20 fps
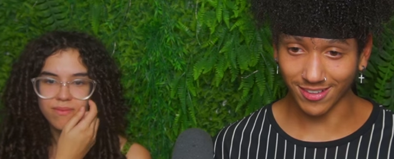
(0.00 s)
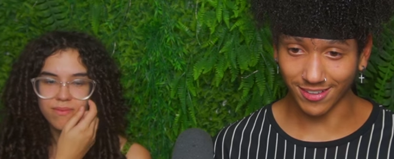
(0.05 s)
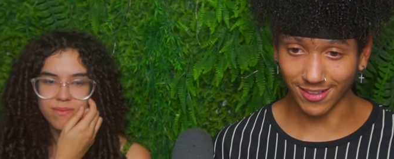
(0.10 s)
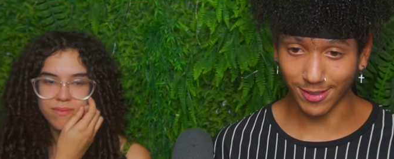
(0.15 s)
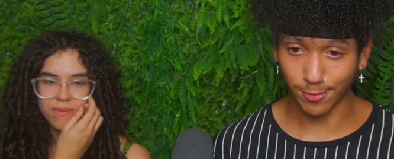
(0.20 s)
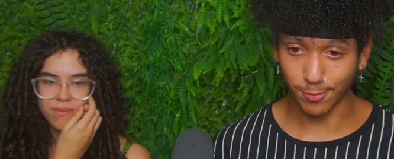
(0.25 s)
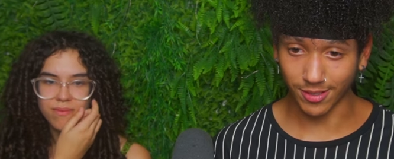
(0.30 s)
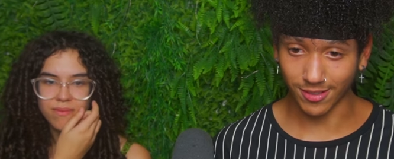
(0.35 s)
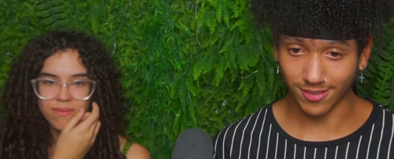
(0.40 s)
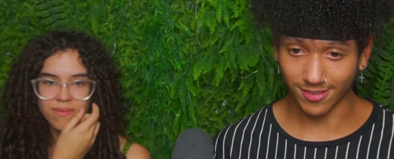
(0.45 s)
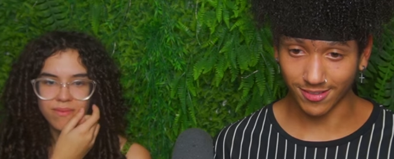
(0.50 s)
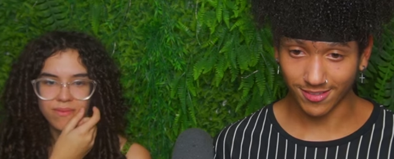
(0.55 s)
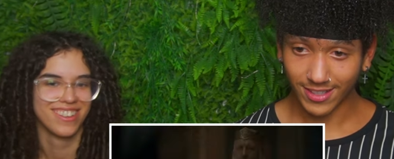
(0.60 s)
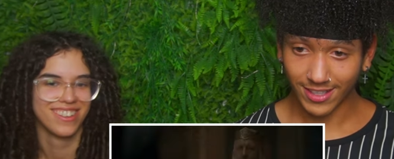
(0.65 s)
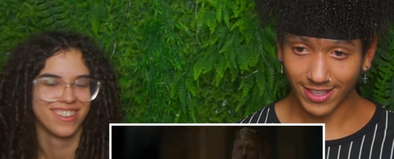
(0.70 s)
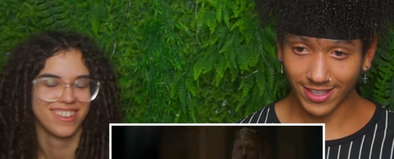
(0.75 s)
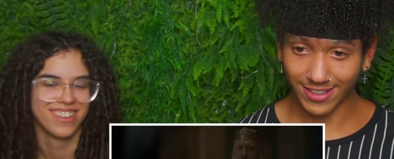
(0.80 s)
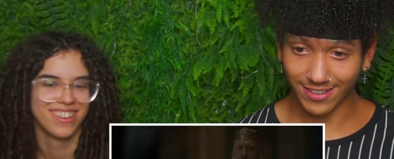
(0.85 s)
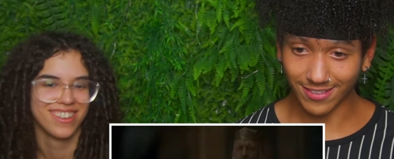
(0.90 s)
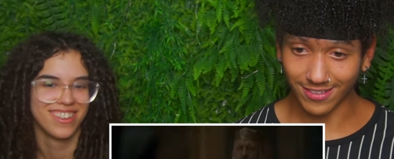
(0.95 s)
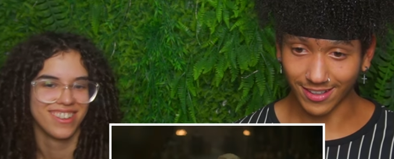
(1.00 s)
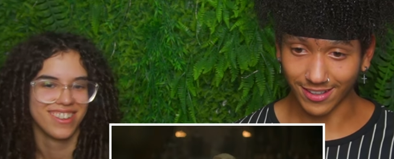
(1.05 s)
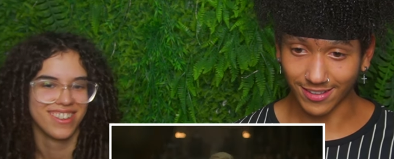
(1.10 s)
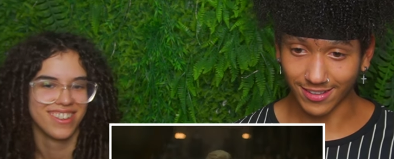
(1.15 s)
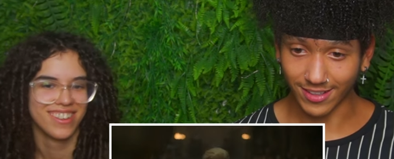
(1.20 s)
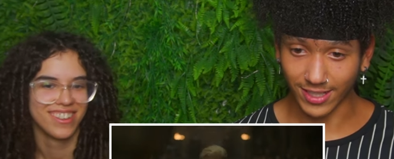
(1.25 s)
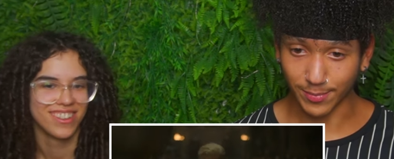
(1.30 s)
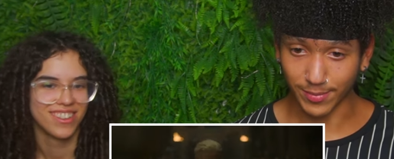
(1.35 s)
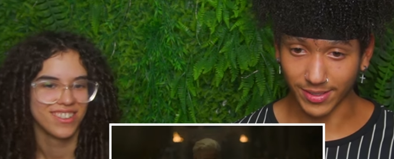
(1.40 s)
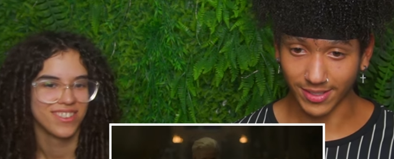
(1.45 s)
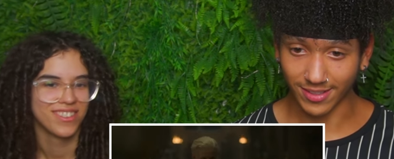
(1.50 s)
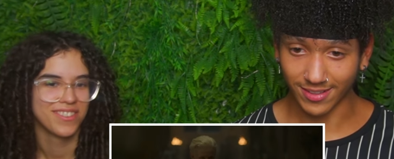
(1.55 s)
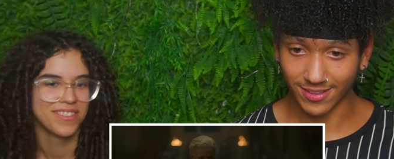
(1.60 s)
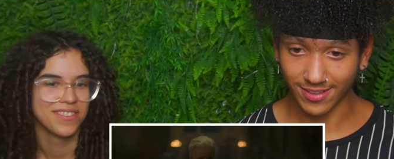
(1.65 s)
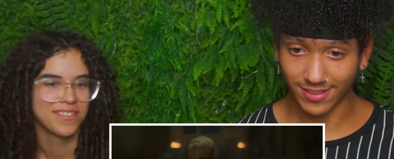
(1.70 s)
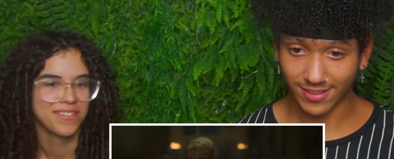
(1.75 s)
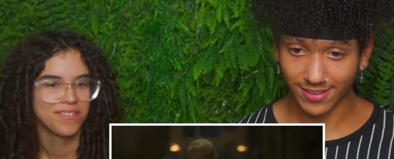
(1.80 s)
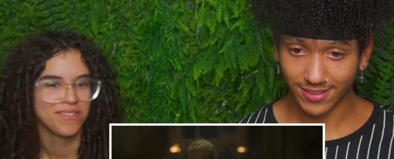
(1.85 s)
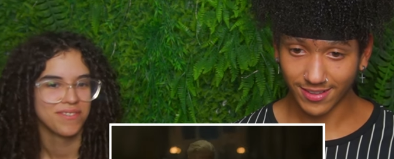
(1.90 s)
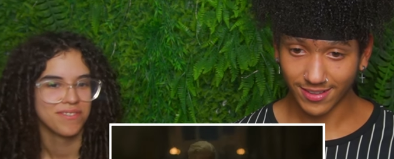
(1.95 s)
Speaker 1: a demon. He is a demon.
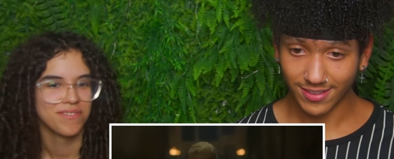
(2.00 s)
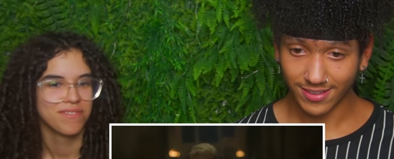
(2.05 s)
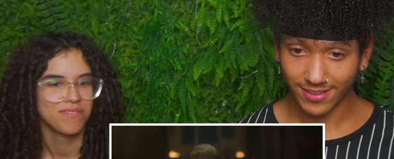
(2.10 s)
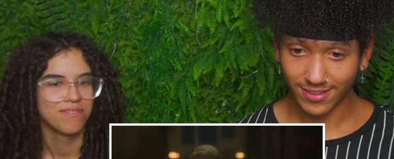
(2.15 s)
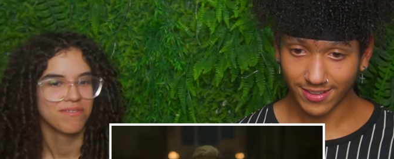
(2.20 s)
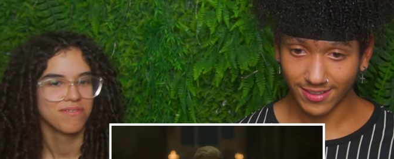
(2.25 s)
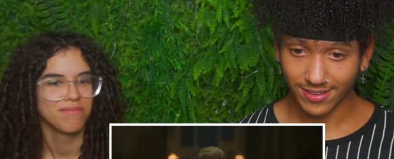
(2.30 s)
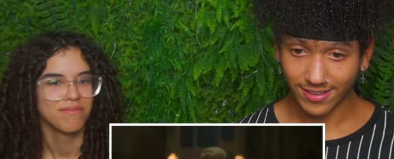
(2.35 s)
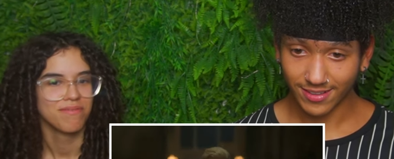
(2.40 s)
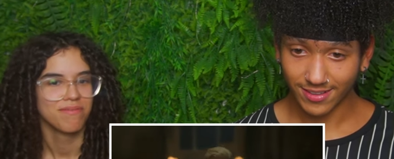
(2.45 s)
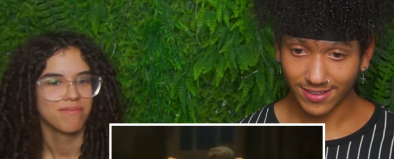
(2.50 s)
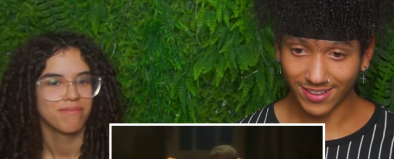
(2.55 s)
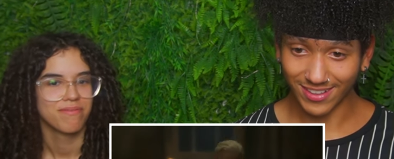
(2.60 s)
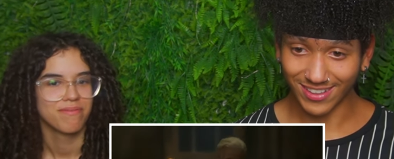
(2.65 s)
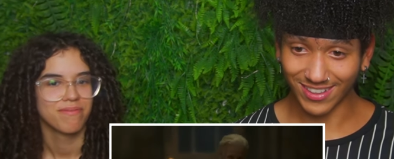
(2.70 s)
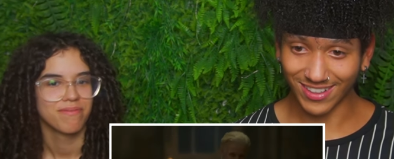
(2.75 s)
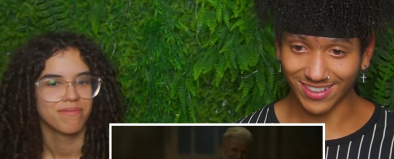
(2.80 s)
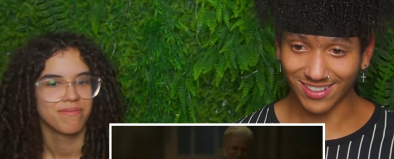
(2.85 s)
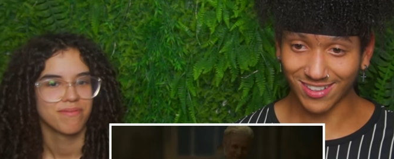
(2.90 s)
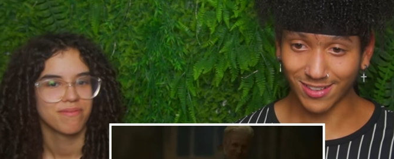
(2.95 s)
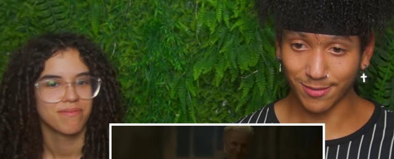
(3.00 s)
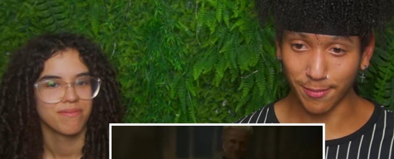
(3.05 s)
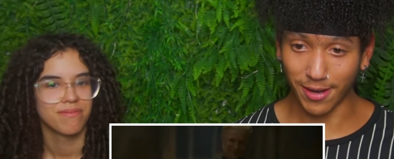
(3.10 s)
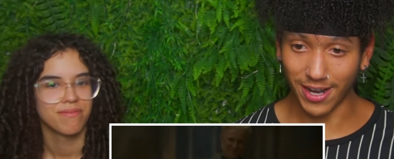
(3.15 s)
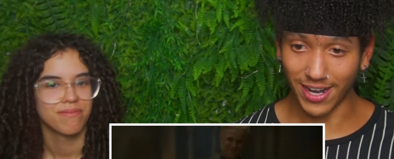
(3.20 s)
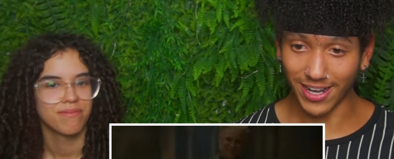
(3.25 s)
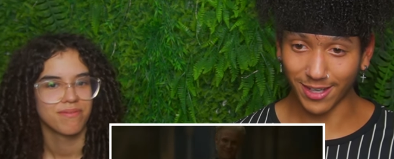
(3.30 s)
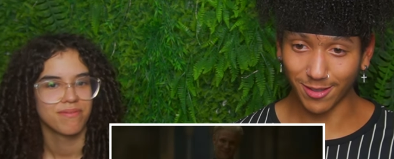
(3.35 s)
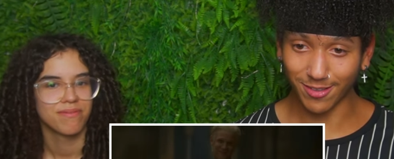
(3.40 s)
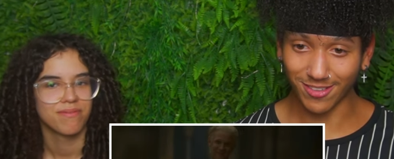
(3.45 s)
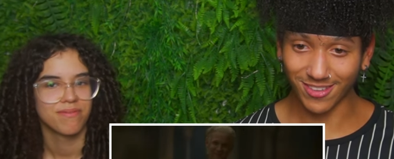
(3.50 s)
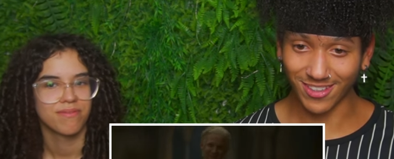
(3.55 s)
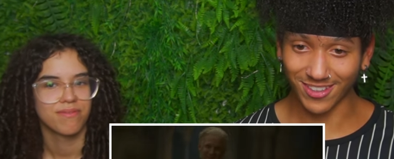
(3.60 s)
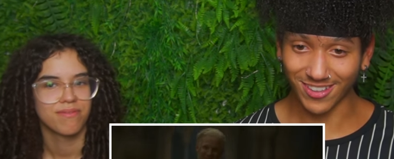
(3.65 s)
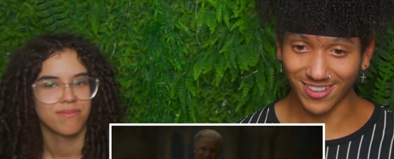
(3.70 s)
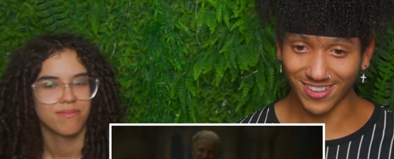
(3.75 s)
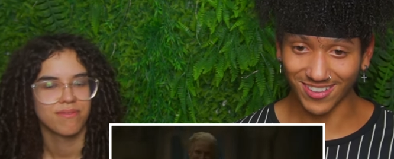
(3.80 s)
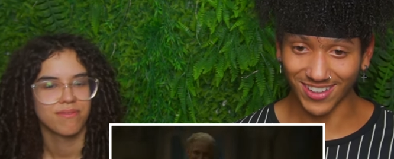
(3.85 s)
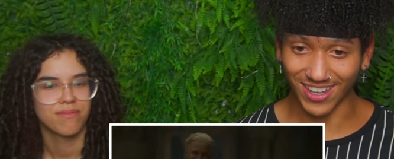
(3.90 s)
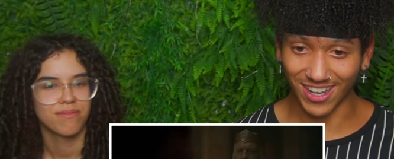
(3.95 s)
The smile
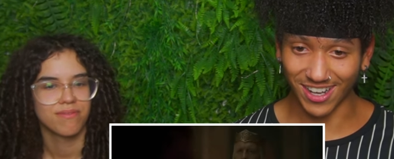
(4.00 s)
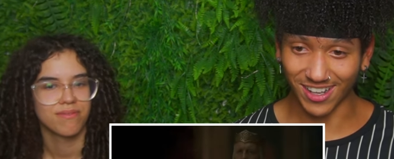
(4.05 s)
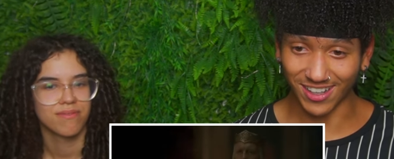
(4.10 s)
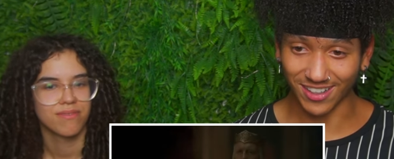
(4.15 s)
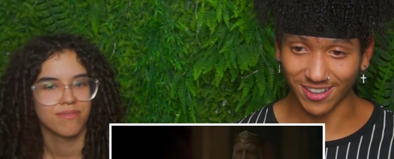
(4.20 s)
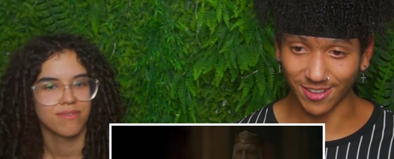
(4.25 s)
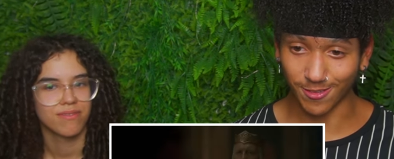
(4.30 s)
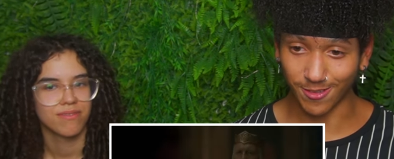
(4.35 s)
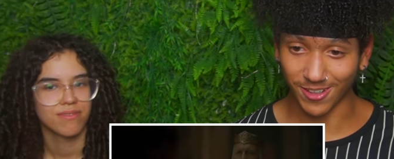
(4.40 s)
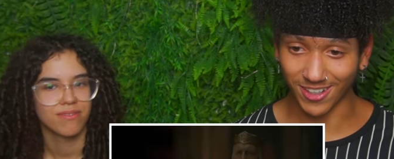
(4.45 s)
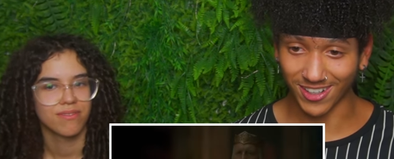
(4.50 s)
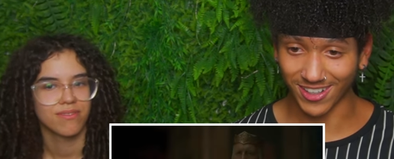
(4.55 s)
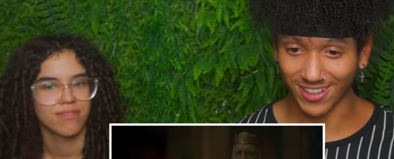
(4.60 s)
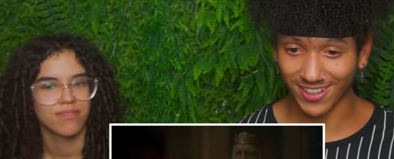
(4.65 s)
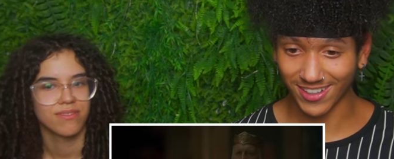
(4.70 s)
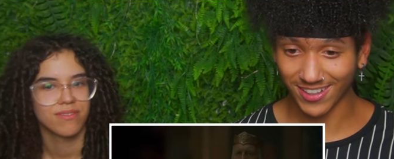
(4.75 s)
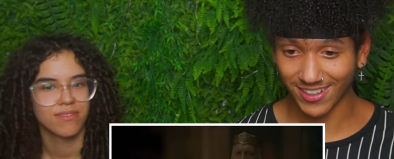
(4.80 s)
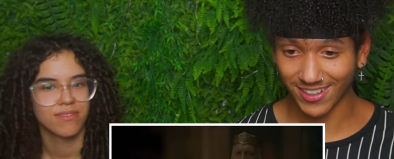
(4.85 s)
too? Nah, no way.